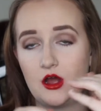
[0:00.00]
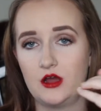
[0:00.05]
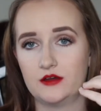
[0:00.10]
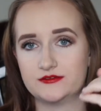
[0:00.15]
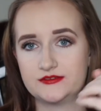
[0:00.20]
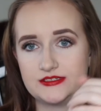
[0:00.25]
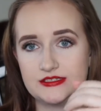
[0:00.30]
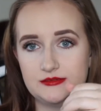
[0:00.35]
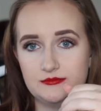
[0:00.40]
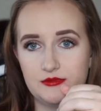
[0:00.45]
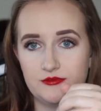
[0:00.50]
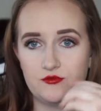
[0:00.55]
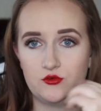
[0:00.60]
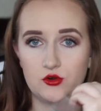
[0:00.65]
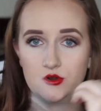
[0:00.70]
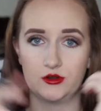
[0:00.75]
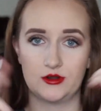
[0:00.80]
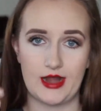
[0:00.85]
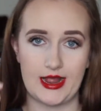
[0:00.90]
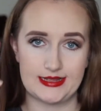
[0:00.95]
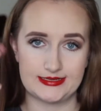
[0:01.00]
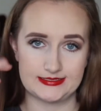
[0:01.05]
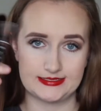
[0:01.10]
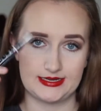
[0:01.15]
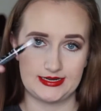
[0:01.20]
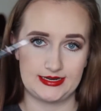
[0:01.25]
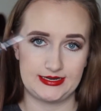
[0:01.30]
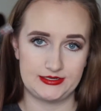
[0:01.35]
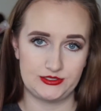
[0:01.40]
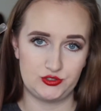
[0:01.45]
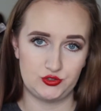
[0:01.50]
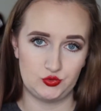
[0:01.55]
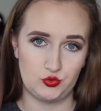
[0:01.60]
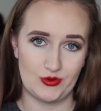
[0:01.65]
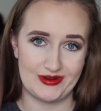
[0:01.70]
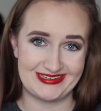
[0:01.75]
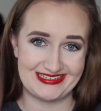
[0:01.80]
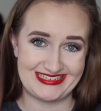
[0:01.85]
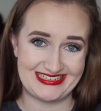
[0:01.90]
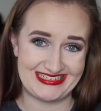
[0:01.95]
often before, as I do
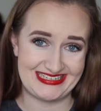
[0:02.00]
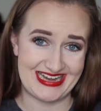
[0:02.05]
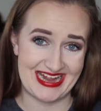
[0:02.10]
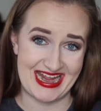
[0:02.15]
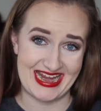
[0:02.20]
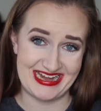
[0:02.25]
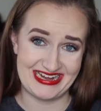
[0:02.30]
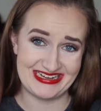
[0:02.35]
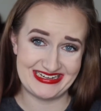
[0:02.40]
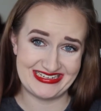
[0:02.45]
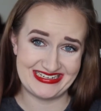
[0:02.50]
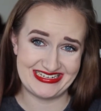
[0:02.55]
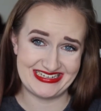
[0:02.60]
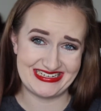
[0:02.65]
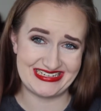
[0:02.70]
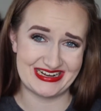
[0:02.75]
on stage